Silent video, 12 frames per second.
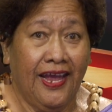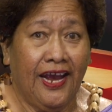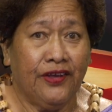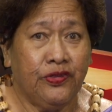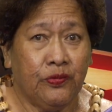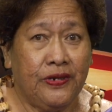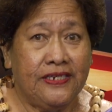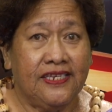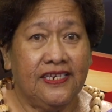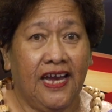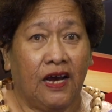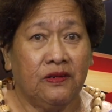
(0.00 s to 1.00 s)
At the
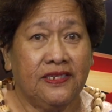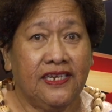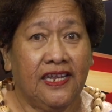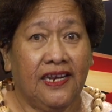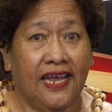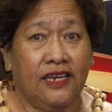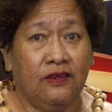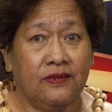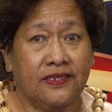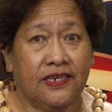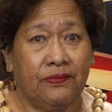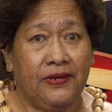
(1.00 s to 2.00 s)
recent Housing and Land
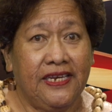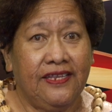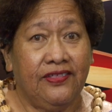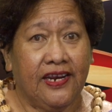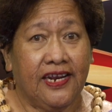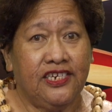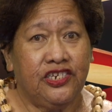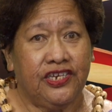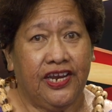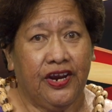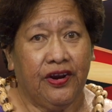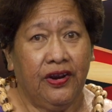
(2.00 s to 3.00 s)
Use Committee that I
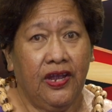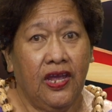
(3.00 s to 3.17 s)
chair,